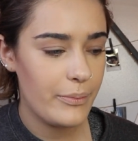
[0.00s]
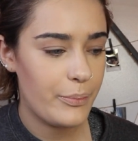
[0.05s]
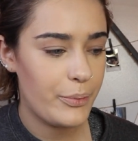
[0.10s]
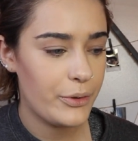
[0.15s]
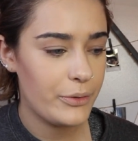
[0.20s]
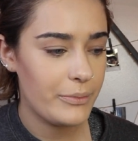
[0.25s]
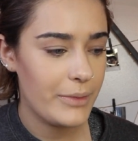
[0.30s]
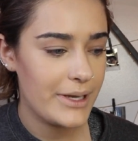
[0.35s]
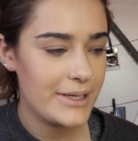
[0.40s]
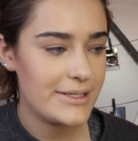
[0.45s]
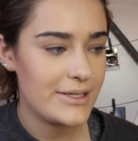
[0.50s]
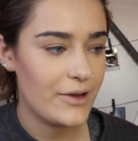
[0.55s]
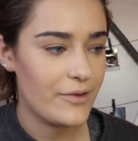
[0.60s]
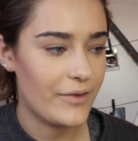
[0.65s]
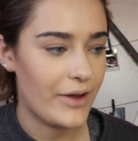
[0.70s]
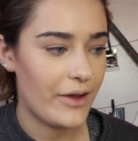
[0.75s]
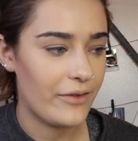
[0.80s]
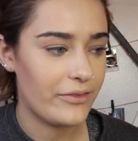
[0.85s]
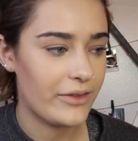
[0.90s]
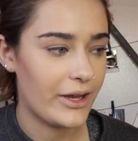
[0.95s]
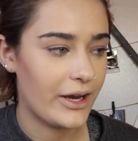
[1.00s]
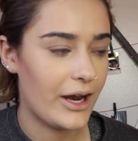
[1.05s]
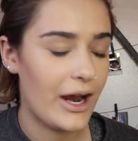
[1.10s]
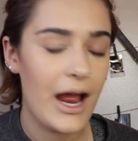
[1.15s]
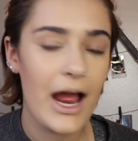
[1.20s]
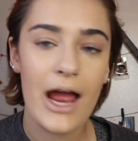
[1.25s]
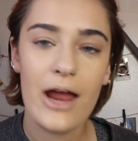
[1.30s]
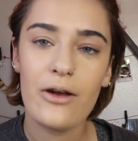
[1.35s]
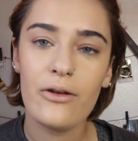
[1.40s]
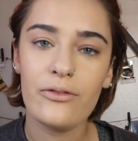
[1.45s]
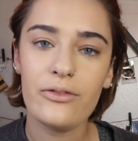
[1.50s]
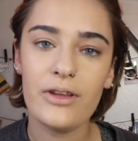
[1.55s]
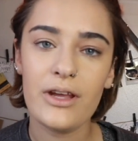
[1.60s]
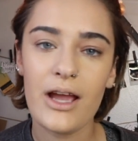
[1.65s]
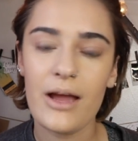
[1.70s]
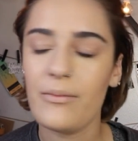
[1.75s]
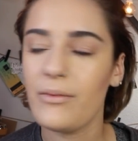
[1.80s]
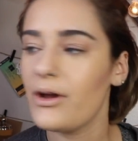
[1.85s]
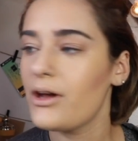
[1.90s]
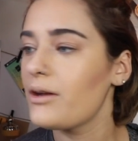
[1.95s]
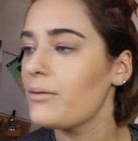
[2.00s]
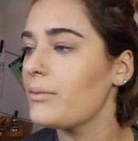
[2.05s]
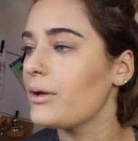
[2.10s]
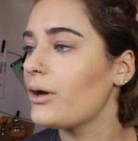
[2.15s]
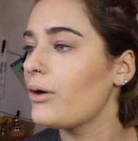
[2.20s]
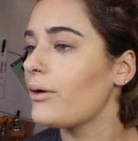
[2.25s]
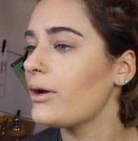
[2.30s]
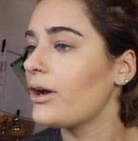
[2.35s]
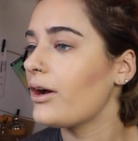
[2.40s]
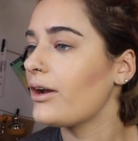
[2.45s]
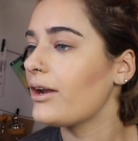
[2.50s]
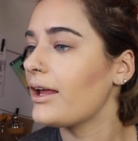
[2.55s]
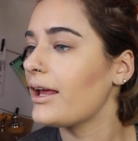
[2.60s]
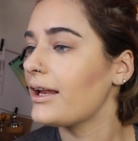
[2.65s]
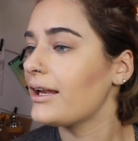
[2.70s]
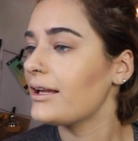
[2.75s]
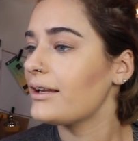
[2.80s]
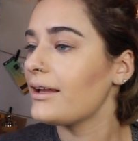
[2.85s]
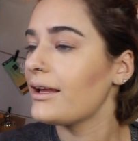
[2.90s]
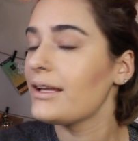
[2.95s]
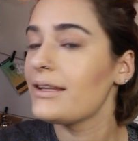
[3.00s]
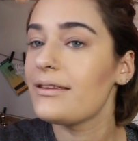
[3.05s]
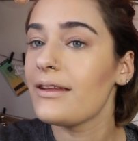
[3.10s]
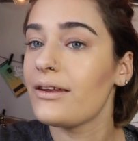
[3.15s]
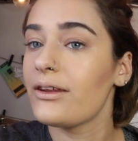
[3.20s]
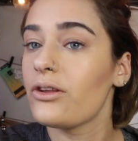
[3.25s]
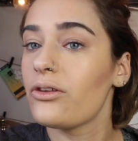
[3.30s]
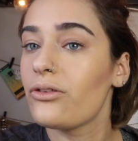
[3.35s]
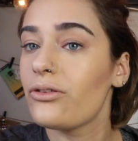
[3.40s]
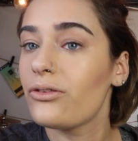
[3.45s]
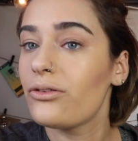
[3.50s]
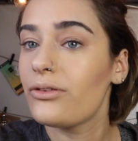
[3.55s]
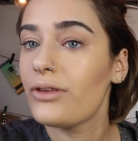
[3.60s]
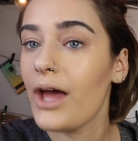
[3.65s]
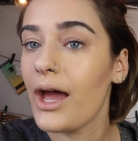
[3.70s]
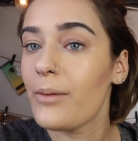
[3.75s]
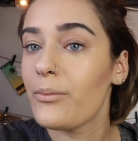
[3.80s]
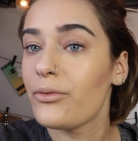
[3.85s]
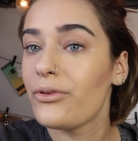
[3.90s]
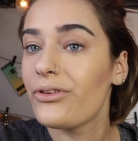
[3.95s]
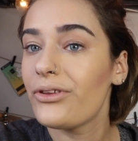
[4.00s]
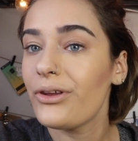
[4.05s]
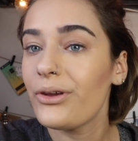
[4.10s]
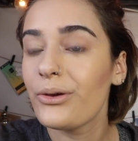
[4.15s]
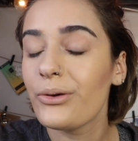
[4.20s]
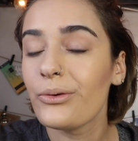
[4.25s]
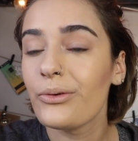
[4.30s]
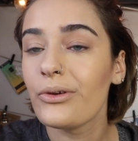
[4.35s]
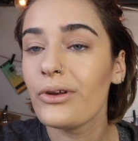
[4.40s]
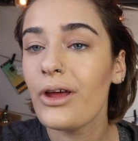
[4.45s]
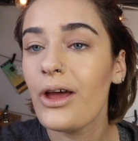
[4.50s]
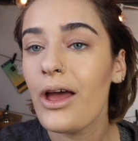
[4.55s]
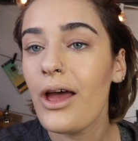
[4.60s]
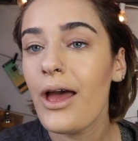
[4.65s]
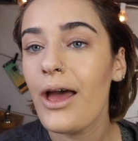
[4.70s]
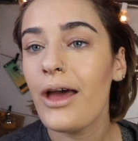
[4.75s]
putting myself out there. I don't think I'm gonna be going on any dates anytime soon.